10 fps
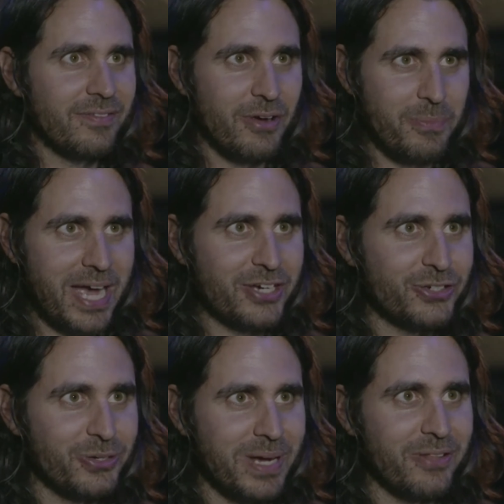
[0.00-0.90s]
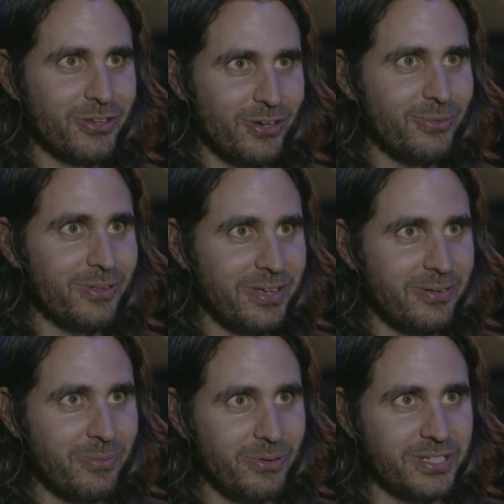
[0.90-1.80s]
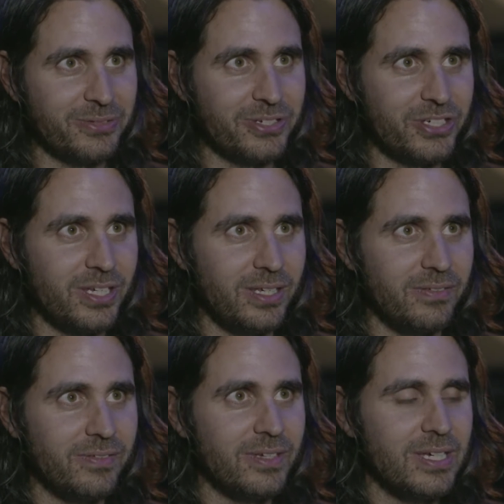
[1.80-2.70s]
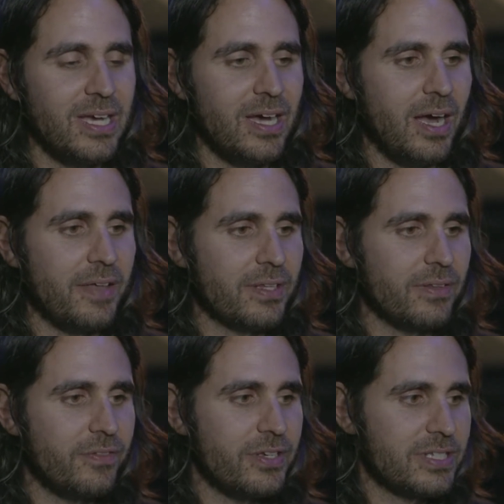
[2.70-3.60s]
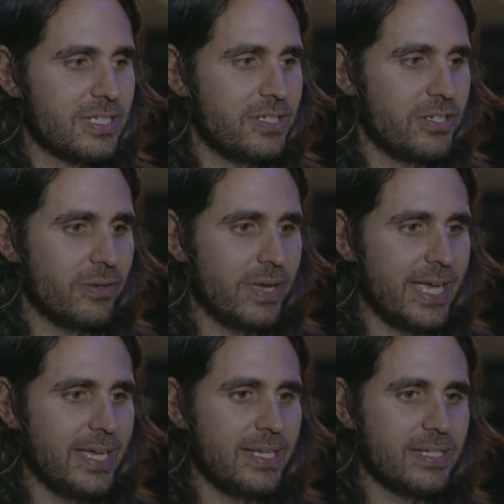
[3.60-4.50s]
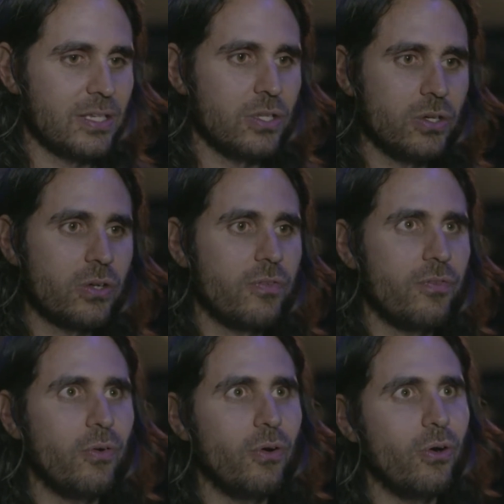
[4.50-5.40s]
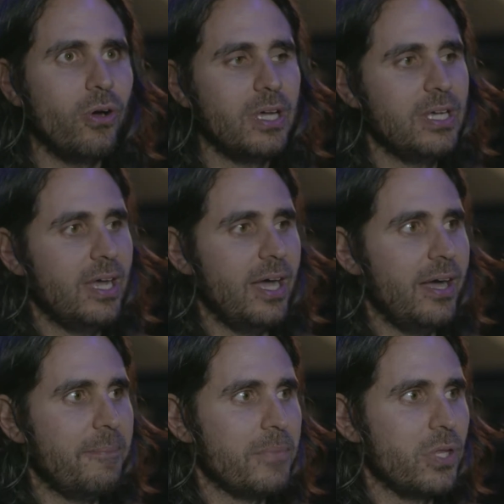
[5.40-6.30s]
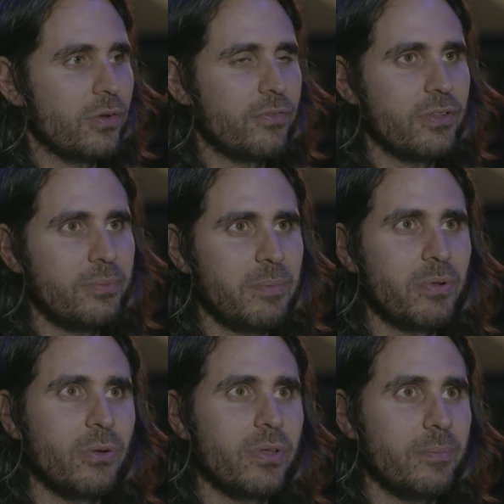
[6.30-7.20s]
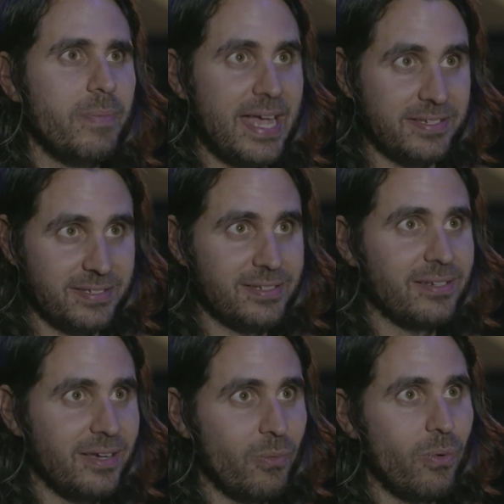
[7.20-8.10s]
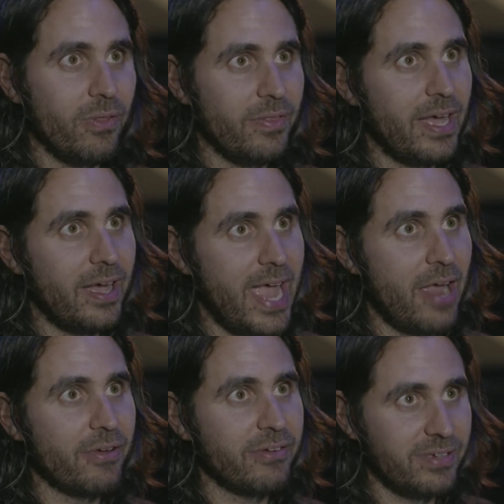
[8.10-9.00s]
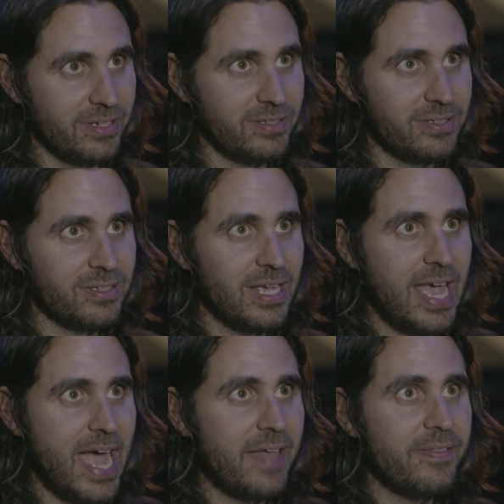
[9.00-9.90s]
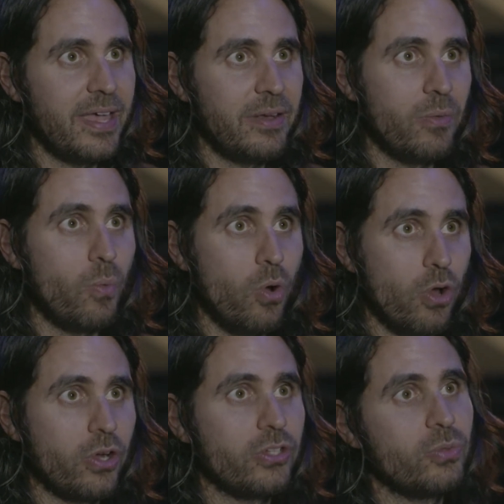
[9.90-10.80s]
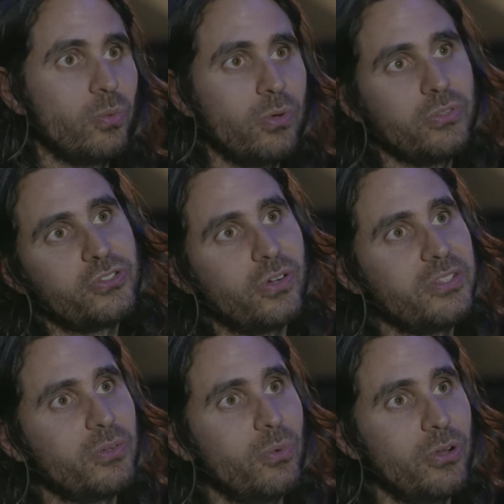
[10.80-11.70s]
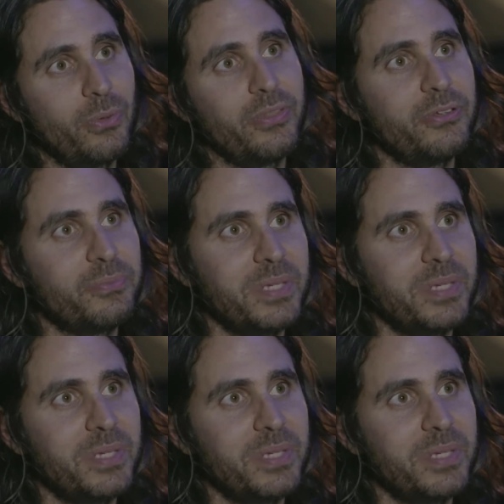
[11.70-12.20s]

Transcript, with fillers: very passionate about the goal that they were wanting to achieve, I think the first thing to do is look for um, look for the people who are the best at what that area is and then work towards trying to work with those